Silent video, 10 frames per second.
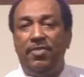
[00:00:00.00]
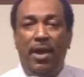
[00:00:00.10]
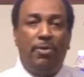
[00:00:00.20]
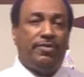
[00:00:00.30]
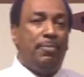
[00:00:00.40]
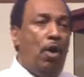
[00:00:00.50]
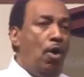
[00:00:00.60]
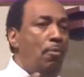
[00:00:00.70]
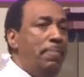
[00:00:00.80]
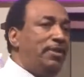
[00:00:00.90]
There were some
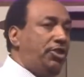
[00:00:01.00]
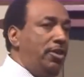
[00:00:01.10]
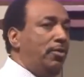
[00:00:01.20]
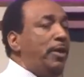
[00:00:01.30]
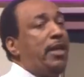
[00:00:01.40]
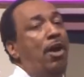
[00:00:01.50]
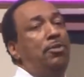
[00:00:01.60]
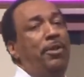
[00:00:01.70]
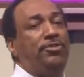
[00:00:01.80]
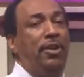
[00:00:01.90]
old missionaries, we call
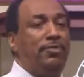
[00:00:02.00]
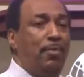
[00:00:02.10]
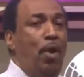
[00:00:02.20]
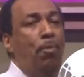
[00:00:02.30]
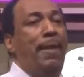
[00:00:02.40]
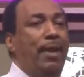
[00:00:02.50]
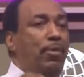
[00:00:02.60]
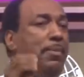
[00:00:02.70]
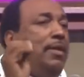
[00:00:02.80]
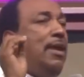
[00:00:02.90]
them missionaries, some old black
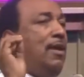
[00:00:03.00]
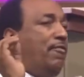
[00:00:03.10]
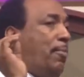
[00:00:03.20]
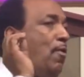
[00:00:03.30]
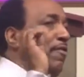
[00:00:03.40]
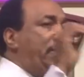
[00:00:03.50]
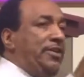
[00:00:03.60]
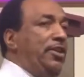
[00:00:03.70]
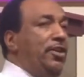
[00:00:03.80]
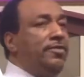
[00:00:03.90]
women from over
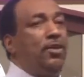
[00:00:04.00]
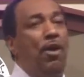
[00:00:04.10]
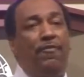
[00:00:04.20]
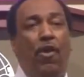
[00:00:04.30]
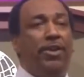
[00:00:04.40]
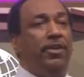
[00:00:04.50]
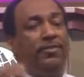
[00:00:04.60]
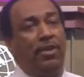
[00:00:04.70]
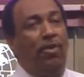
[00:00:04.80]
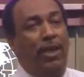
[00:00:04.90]
50 years ago or 40
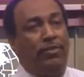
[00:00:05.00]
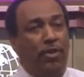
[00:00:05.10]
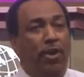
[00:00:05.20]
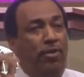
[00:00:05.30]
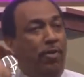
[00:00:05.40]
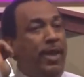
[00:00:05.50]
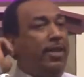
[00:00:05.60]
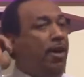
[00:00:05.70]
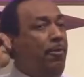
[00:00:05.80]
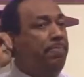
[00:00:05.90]
years ago. I used to hear on the
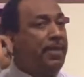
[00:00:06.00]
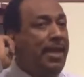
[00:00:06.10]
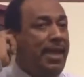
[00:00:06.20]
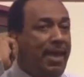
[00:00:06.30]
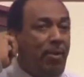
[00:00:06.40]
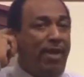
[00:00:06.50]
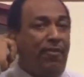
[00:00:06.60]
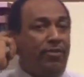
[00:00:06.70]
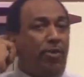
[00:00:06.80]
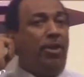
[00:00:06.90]
radio. When I
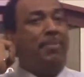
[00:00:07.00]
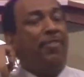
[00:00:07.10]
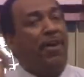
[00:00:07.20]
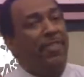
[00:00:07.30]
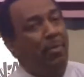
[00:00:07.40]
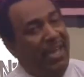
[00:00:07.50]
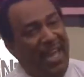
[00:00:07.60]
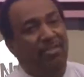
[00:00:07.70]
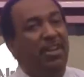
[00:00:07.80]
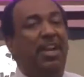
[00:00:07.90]
first heard them, I thought they were
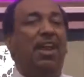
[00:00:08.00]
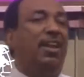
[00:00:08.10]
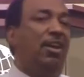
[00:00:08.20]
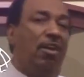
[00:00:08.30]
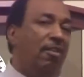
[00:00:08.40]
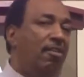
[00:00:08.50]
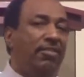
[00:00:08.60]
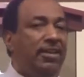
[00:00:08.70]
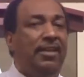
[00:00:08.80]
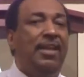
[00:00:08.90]
ignorant and
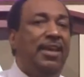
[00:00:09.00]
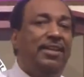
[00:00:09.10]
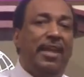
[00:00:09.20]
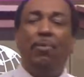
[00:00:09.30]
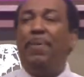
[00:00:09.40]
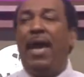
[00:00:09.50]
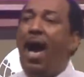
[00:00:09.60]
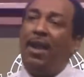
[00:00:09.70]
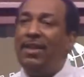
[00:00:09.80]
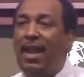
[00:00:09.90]
unlearned and they would be
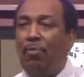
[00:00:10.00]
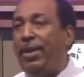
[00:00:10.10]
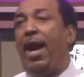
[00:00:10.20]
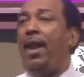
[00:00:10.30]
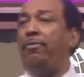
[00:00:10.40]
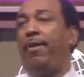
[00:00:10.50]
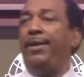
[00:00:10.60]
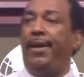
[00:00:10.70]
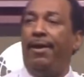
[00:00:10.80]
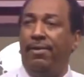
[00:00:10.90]
hollering like we hollering
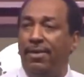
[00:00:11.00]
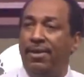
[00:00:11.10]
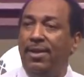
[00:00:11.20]
right now.